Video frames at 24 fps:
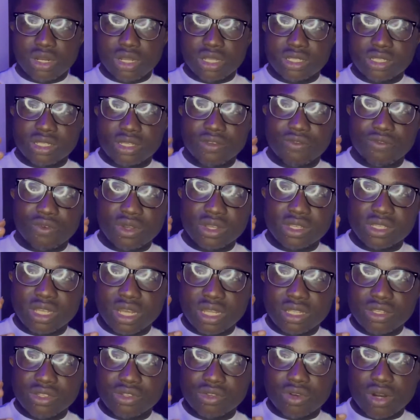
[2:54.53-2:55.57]
let's say for
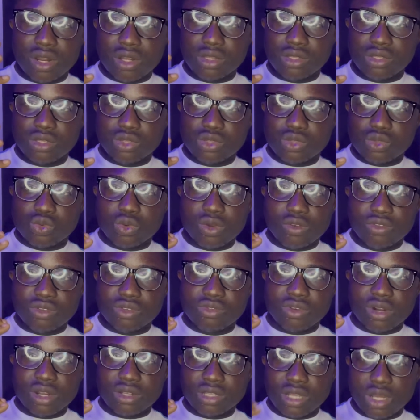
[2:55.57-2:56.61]
instance this two of this
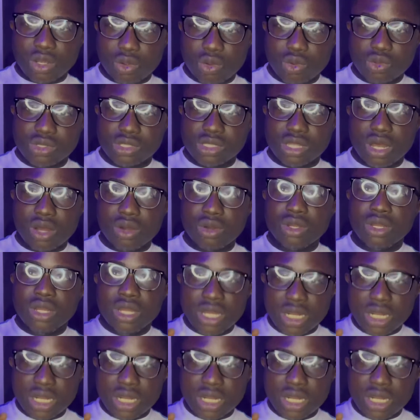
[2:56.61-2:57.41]
router goes down,